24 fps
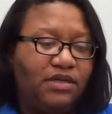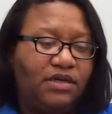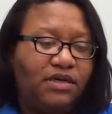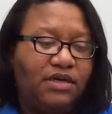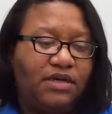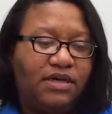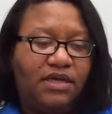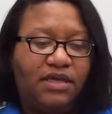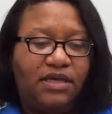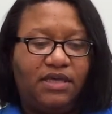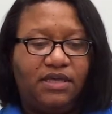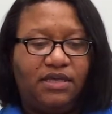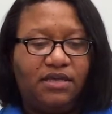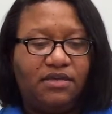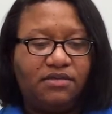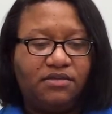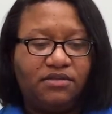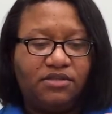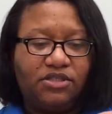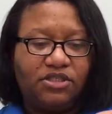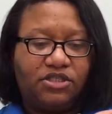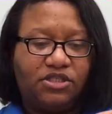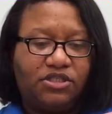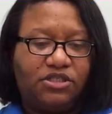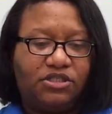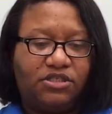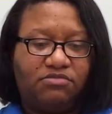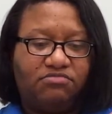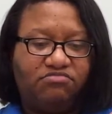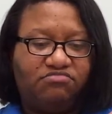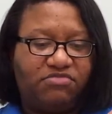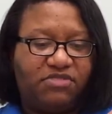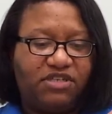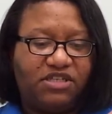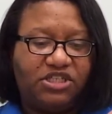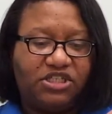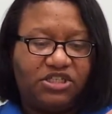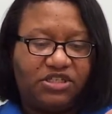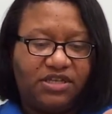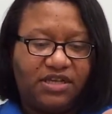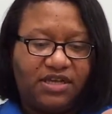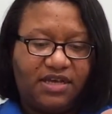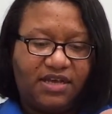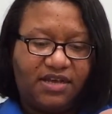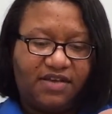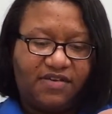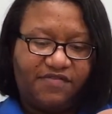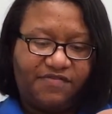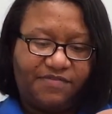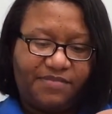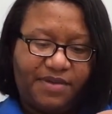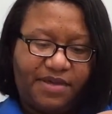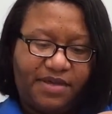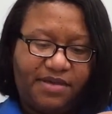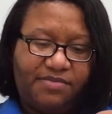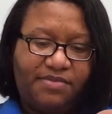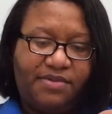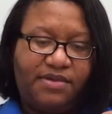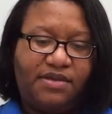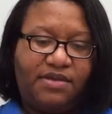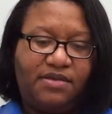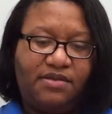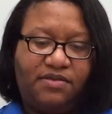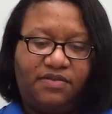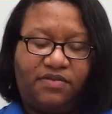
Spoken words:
an inch and a half maybe.